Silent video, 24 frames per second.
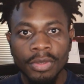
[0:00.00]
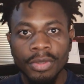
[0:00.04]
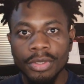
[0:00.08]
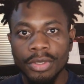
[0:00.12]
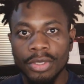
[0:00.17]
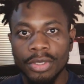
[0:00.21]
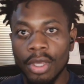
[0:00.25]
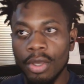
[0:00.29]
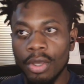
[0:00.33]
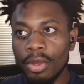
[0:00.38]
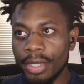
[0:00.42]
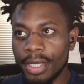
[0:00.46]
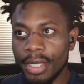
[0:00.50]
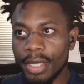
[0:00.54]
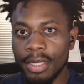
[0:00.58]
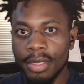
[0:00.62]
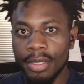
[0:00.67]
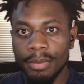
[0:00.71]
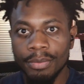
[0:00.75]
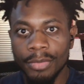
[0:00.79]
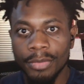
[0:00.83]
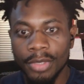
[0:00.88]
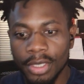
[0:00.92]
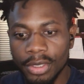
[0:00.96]
so yeah,
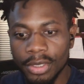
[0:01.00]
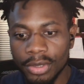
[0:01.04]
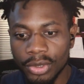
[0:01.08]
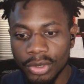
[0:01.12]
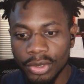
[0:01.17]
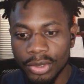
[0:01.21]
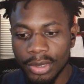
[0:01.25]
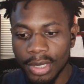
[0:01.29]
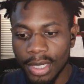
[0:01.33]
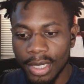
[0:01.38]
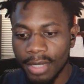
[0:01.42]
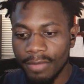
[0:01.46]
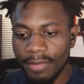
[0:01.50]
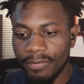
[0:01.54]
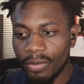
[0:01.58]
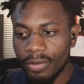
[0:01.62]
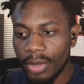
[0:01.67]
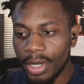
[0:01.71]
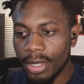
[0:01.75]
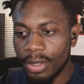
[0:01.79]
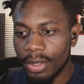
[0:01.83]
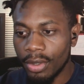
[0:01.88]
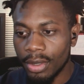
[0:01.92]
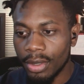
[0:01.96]
let's just dive
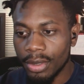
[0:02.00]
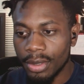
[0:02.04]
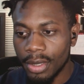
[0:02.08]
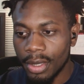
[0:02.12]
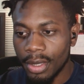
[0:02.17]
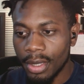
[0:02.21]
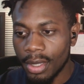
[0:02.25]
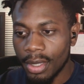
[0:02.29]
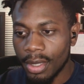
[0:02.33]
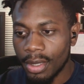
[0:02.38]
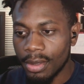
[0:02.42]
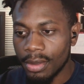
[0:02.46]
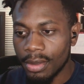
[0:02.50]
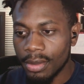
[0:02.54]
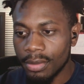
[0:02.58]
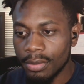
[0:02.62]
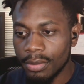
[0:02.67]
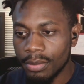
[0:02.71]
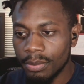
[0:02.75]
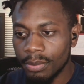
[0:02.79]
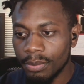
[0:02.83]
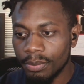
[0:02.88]
right on in.